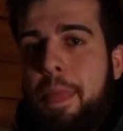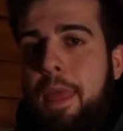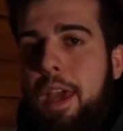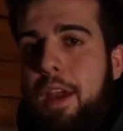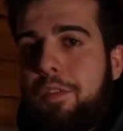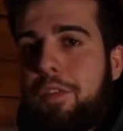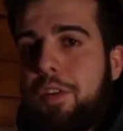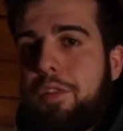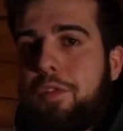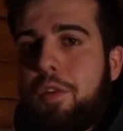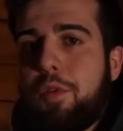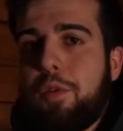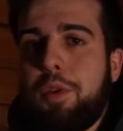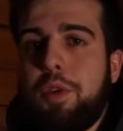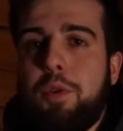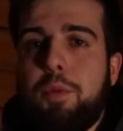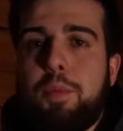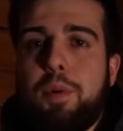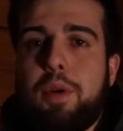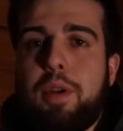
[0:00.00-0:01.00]
every photo
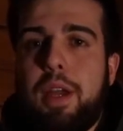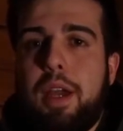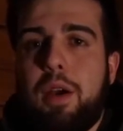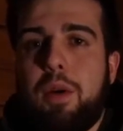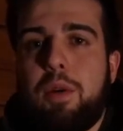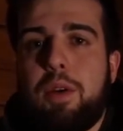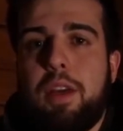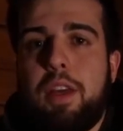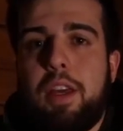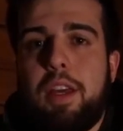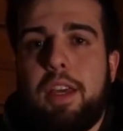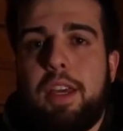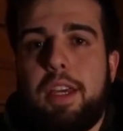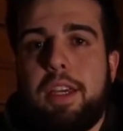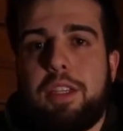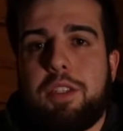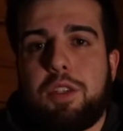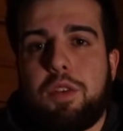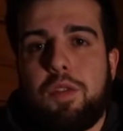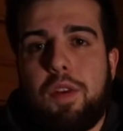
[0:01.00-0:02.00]
you put out
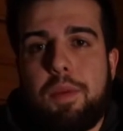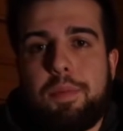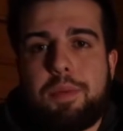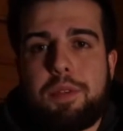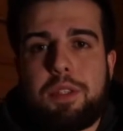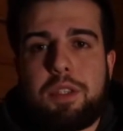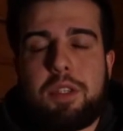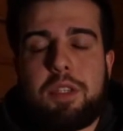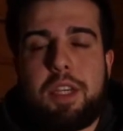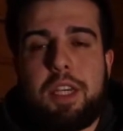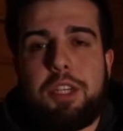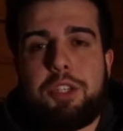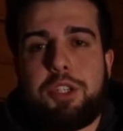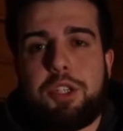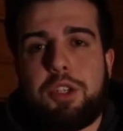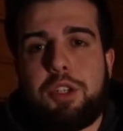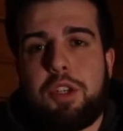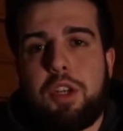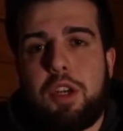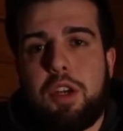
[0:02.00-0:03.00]
is a
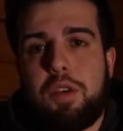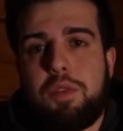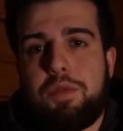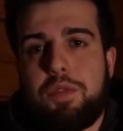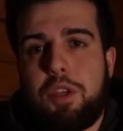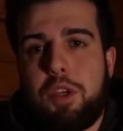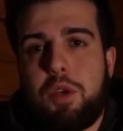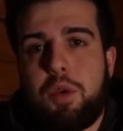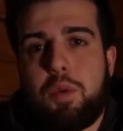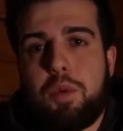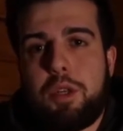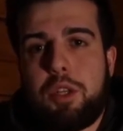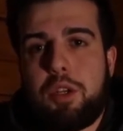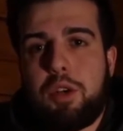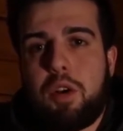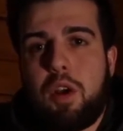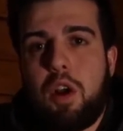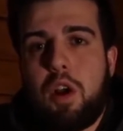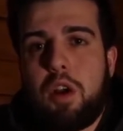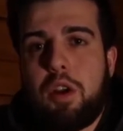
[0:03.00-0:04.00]
representation of you and
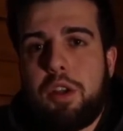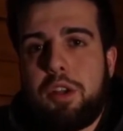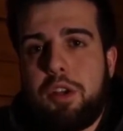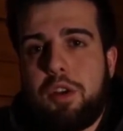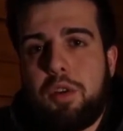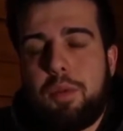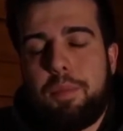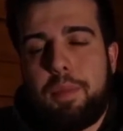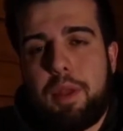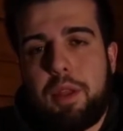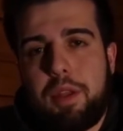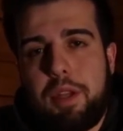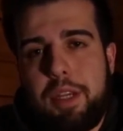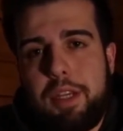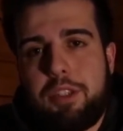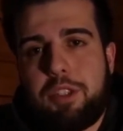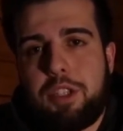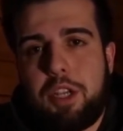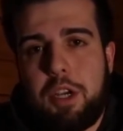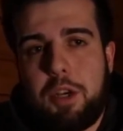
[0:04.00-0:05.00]
your art and your ability.
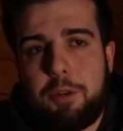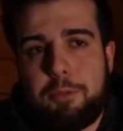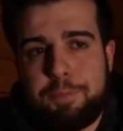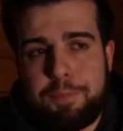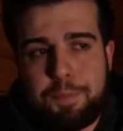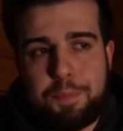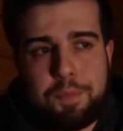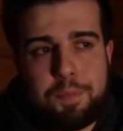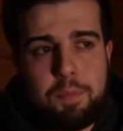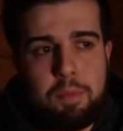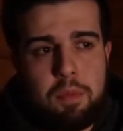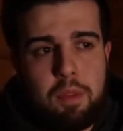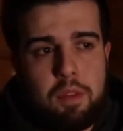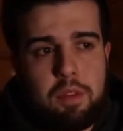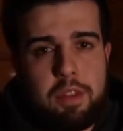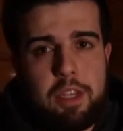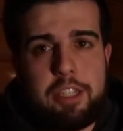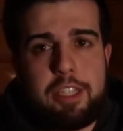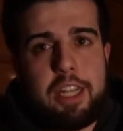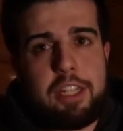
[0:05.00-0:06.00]
So
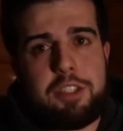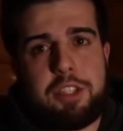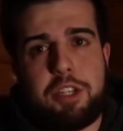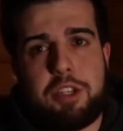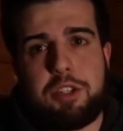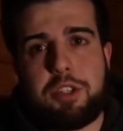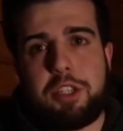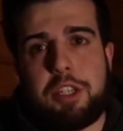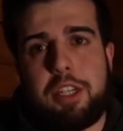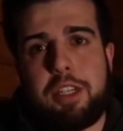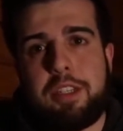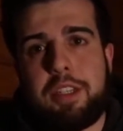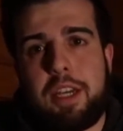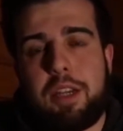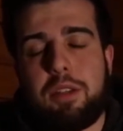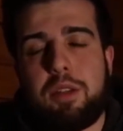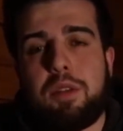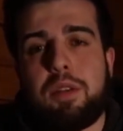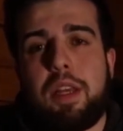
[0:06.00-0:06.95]
take that seriously. Download